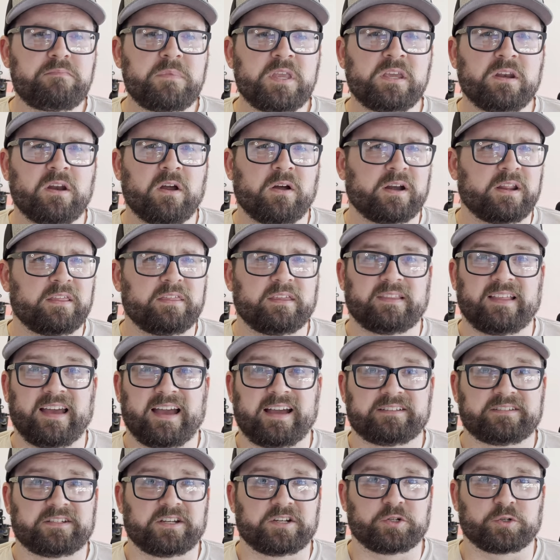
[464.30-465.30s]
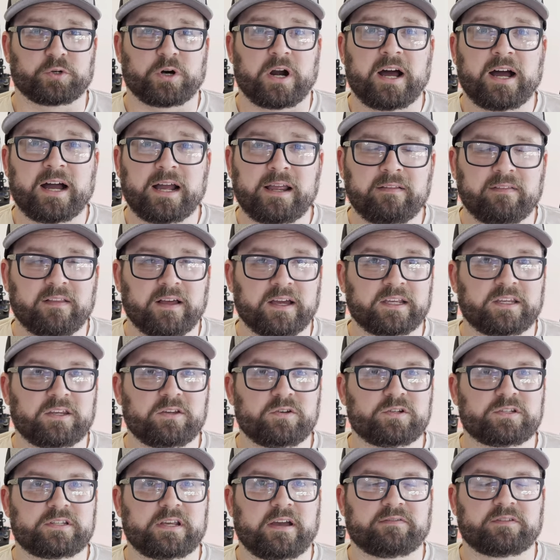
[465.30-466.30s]
you know, anything that has to dry. Like,
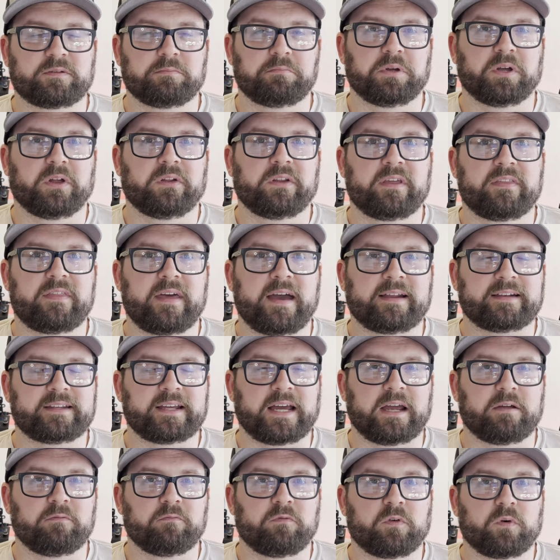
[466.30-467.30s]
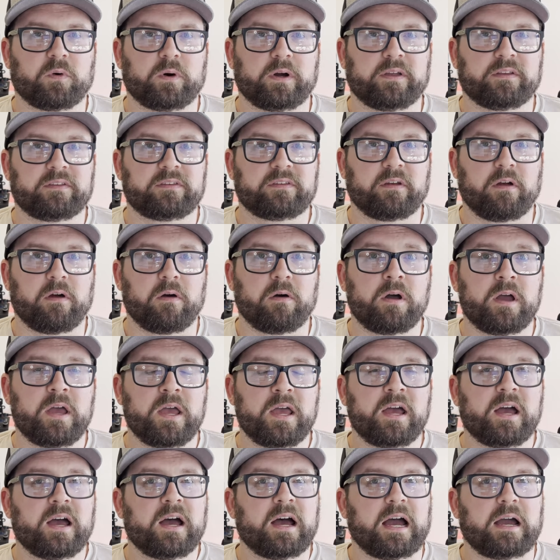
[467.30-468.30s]
you just have to build in that time for it. So
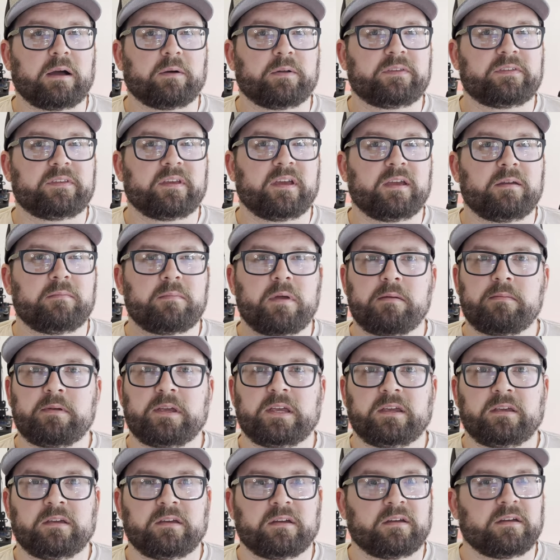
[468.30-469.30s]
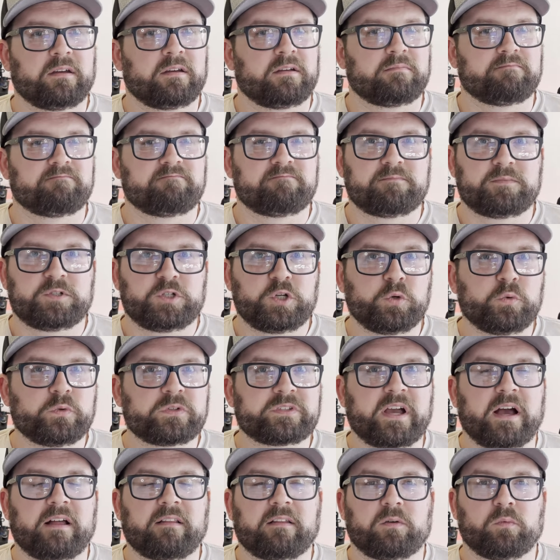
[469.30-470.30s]
I would say maybe 2
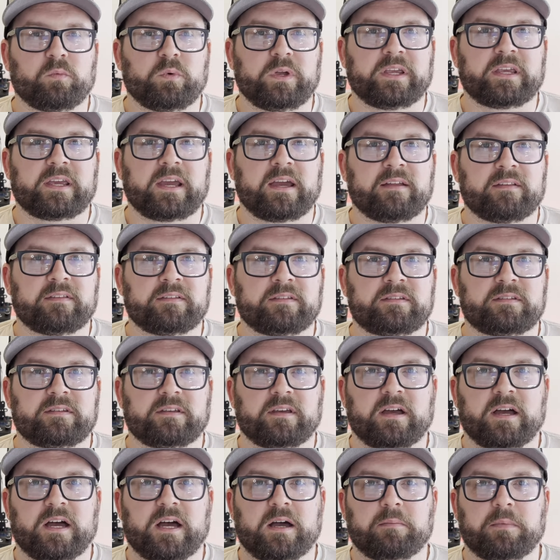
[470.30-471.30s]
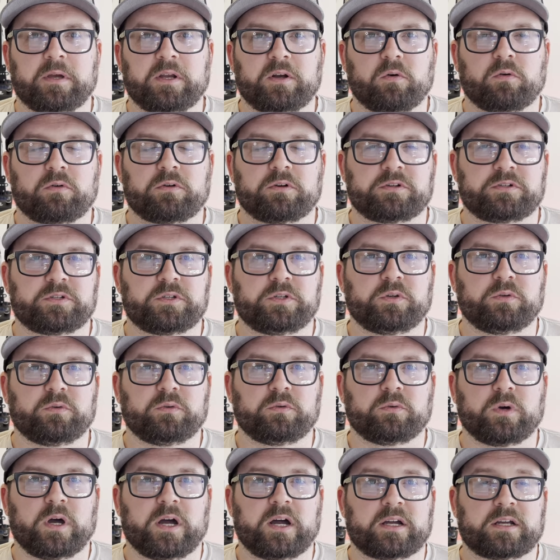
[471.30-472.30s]
solid weekends in order
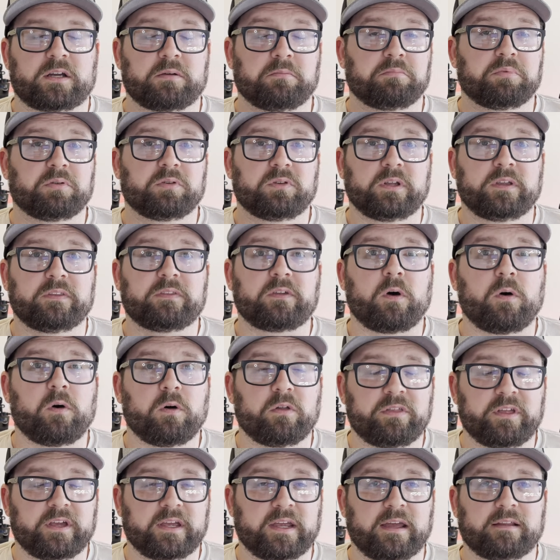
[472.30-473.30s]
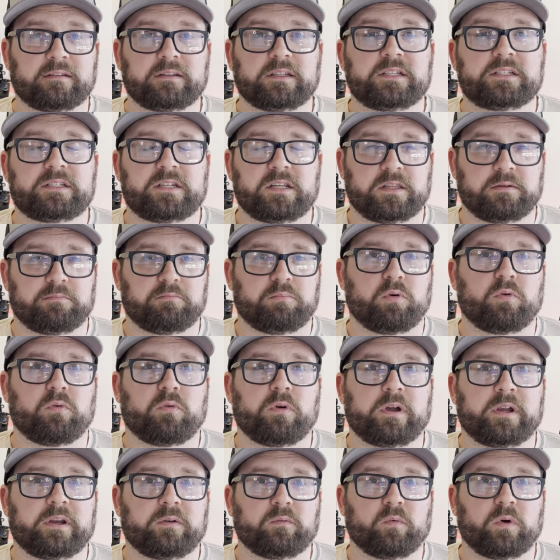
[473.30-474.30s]
to complete the whole thing, at least to the
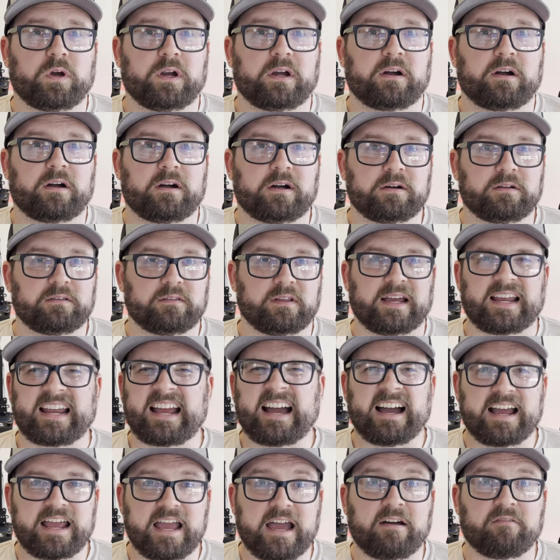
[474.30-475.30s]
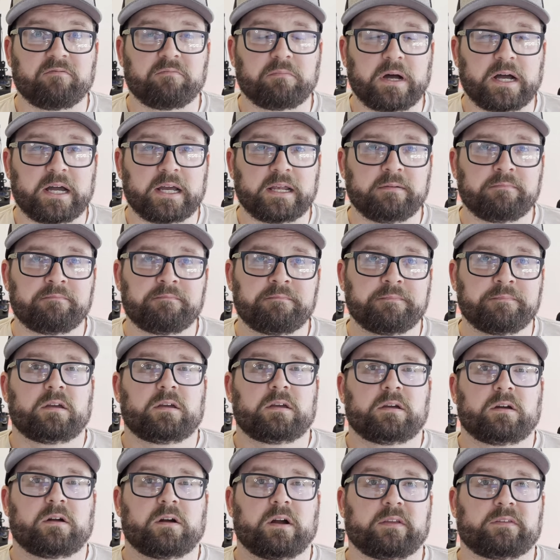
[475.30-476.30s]
point where like I have mine.
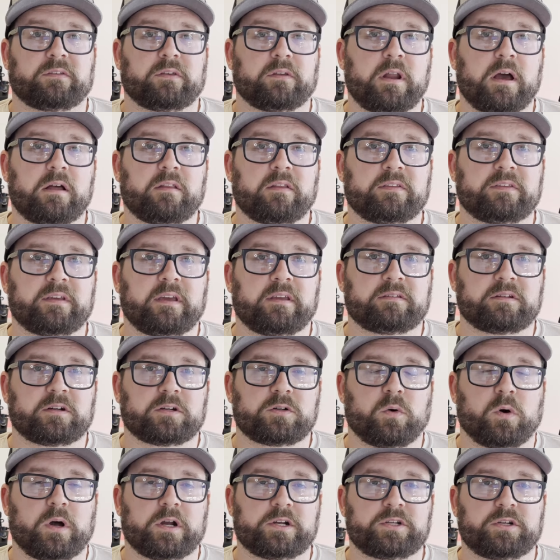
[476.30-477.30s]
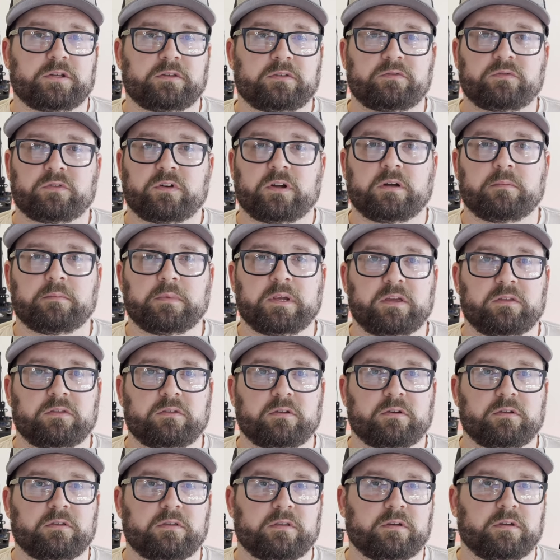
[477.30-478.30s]
All right, so now let's answer questions from
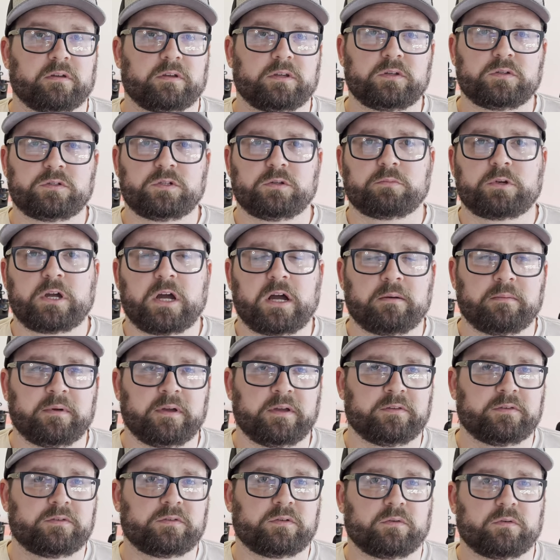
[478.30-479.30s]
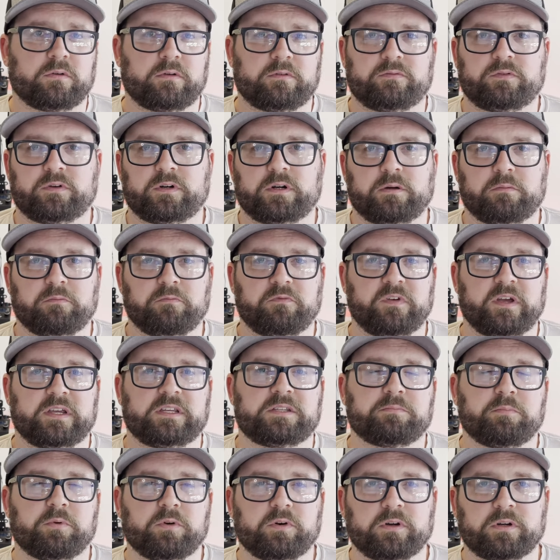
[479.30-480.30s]
either the YouTube comments or from
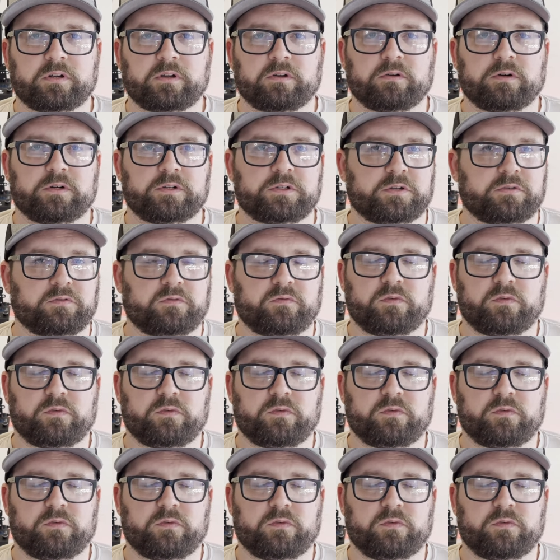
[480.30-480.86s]
Facebook or just